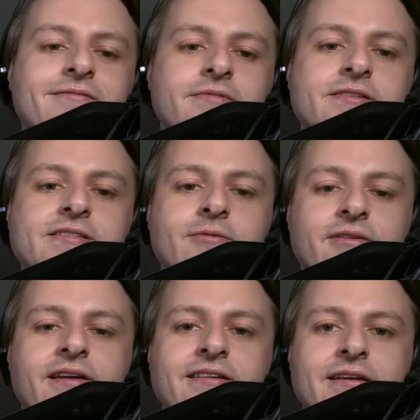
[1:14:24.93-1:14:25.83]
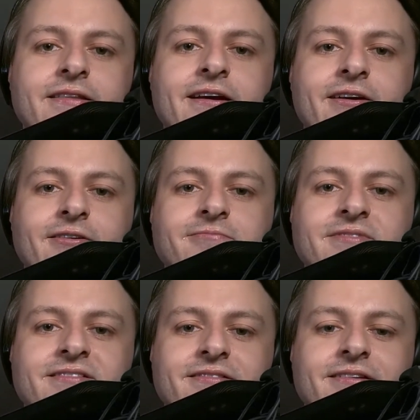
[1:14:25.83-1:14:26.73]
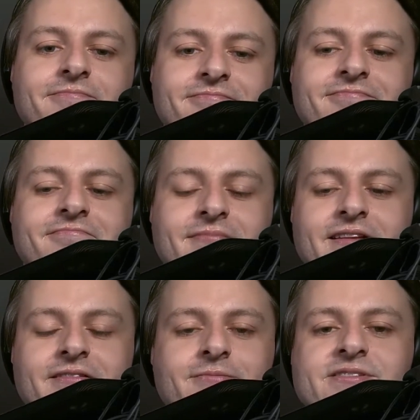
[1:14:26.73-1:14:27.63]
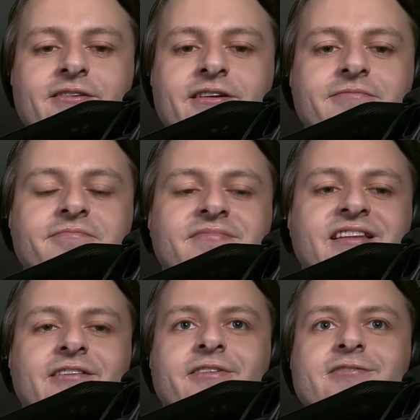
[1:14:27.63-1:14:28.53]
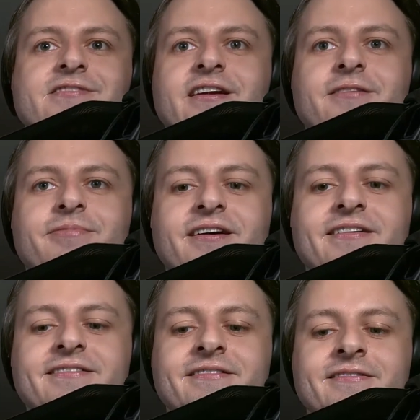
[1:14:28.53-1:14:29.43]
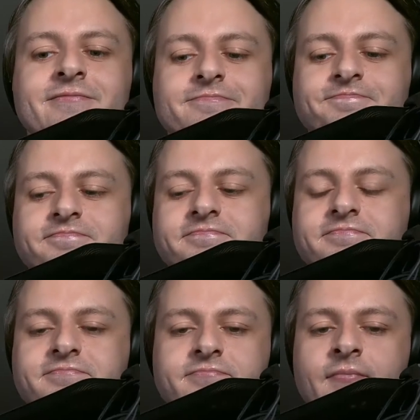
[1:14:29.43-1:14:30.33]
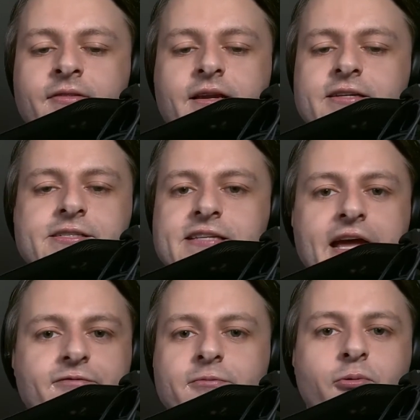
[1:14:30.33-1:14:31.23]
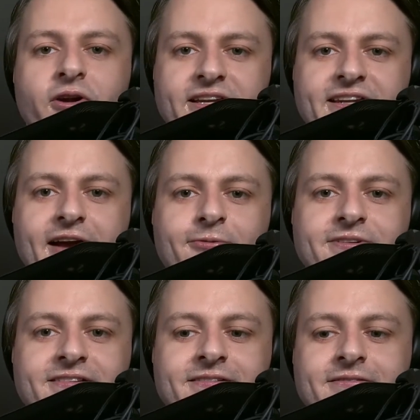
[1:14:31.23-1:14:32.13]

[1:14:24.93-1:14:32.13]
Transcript: You see what they did there? And I'm sorry, if there's like a pun, then I just have to point it out.